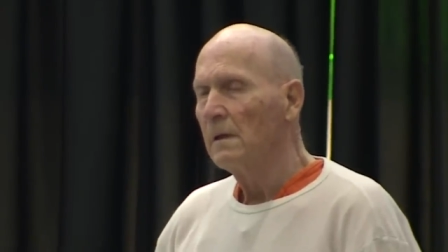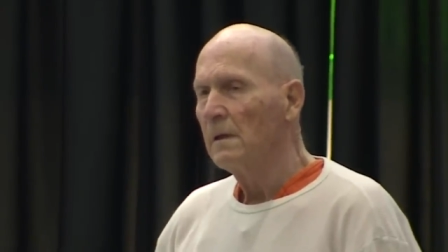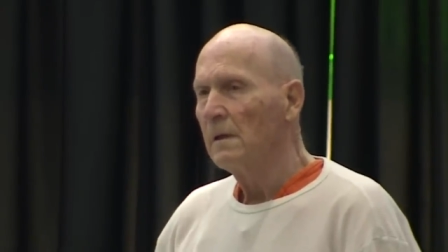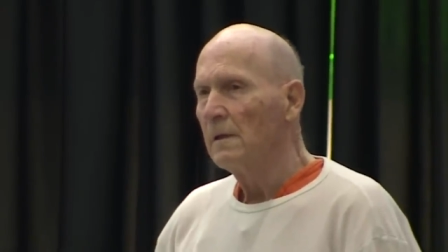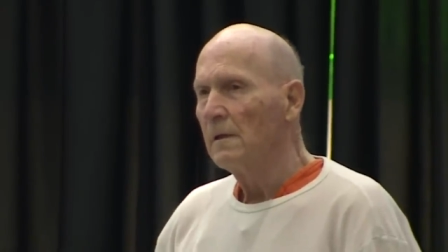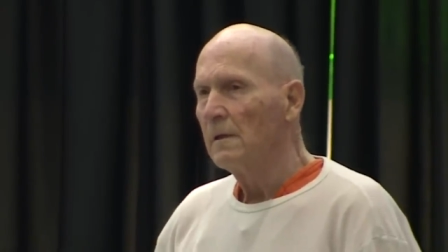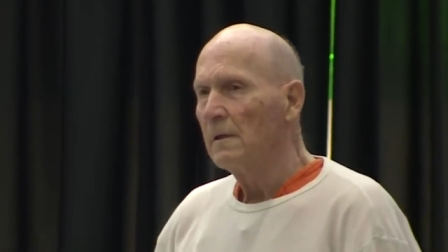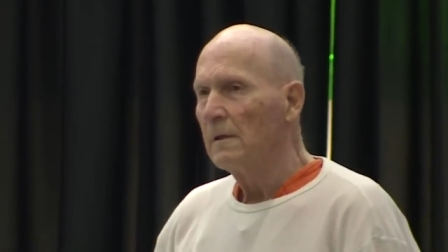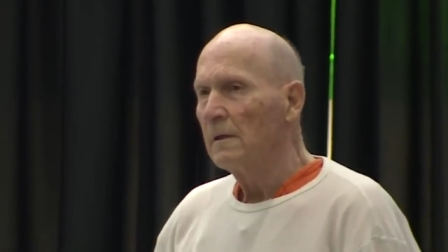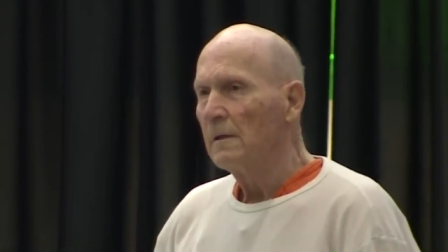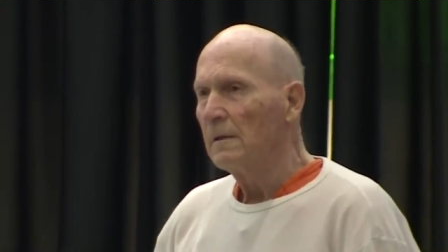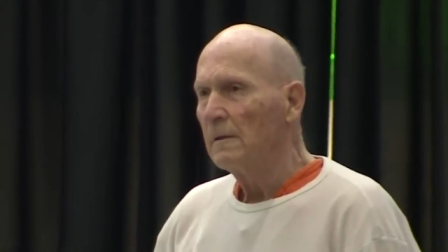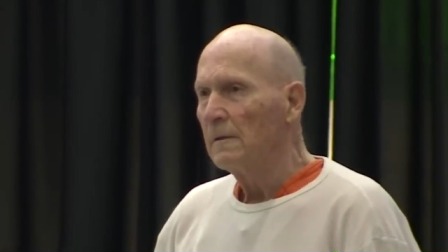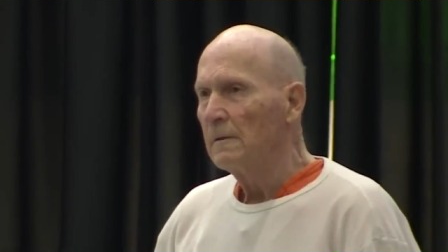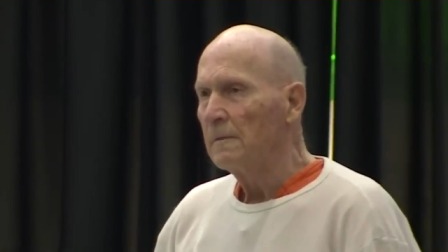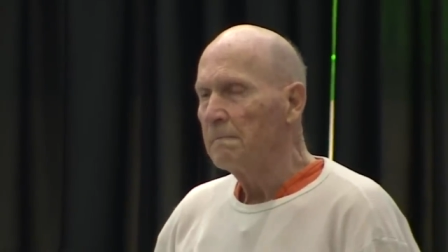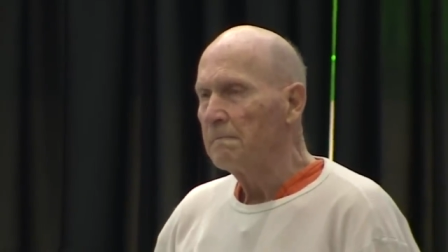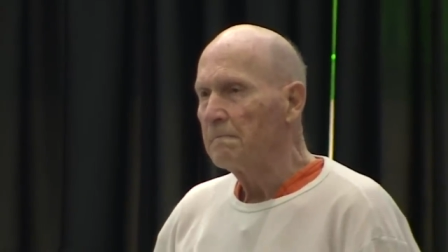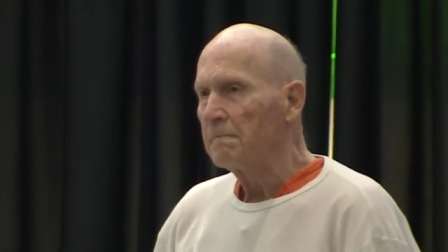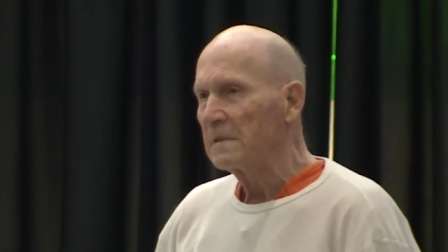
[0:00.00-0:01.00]
While some would
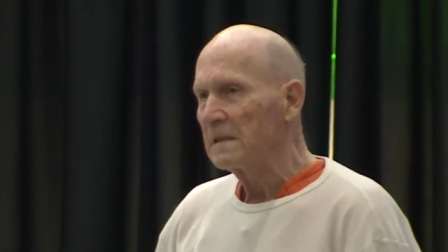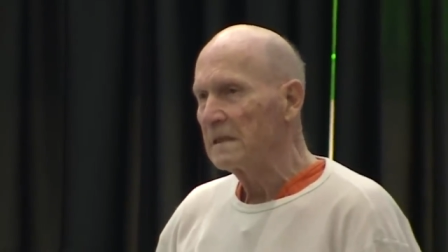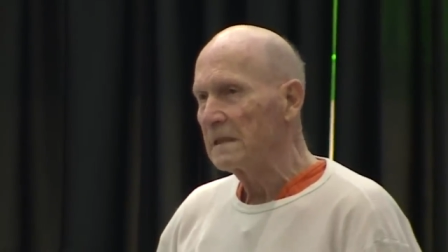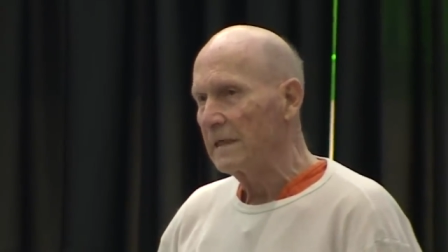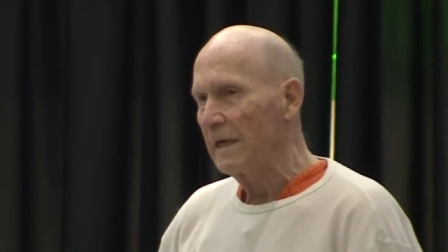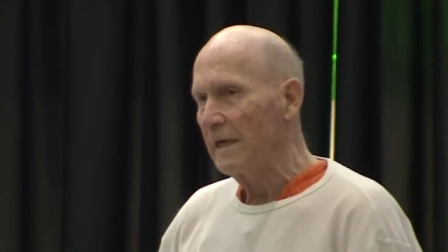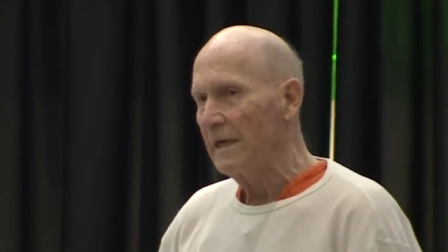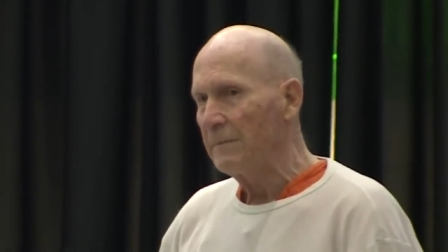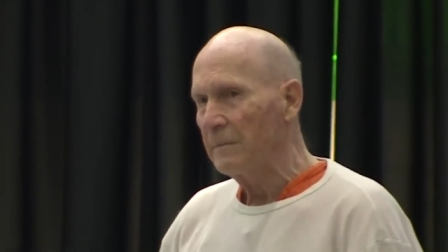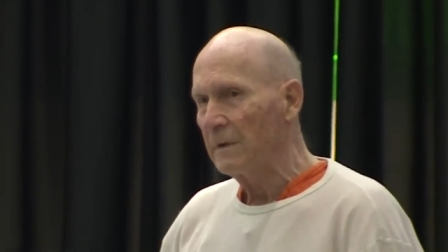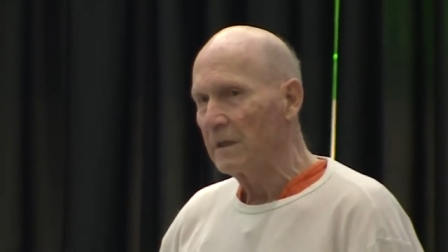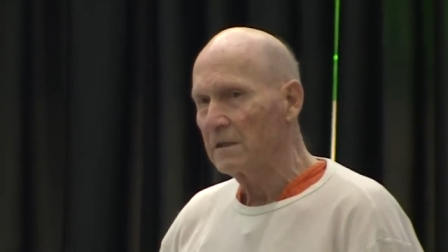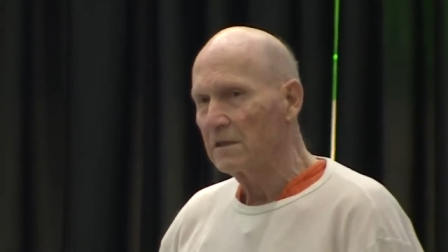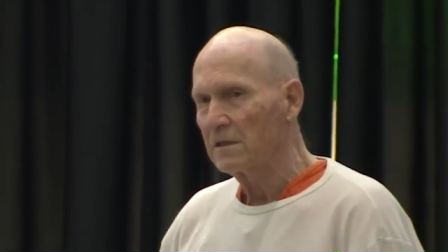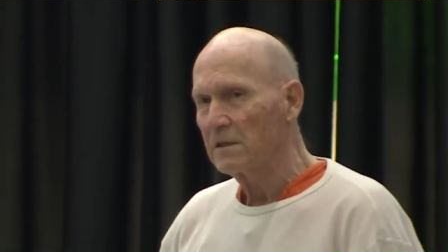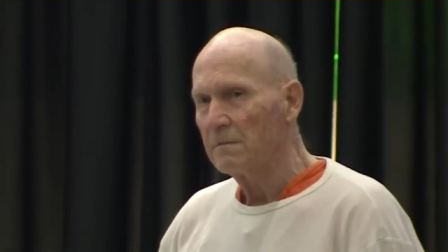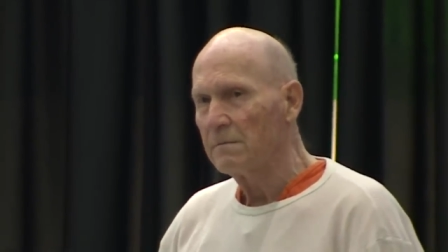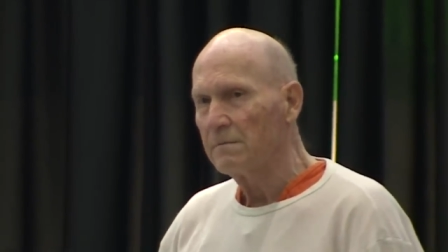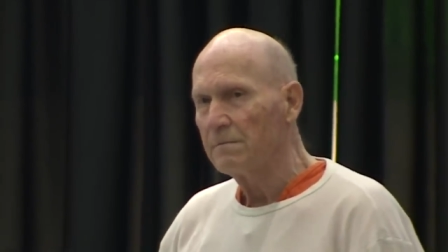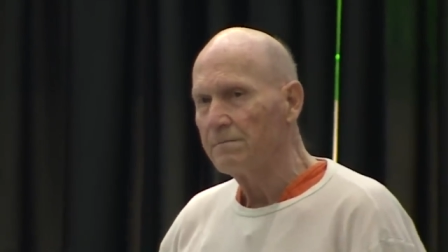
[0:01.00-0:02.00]
expect a monster in
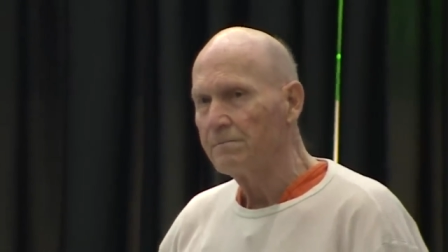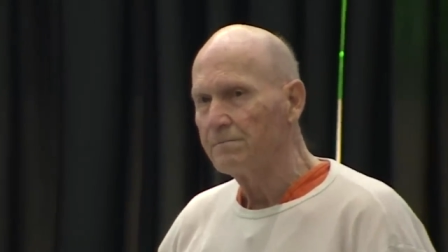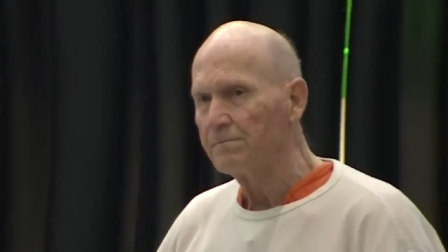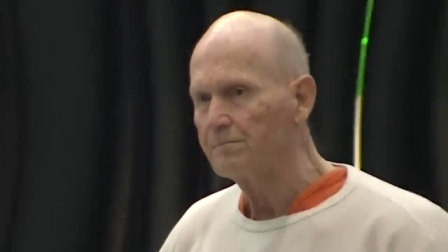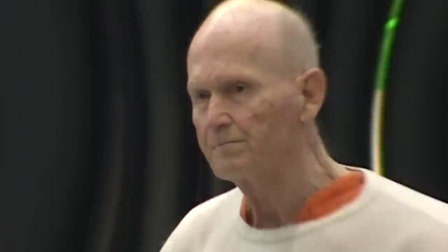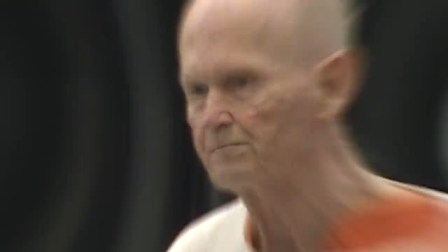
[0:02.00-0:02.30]
handcuffs,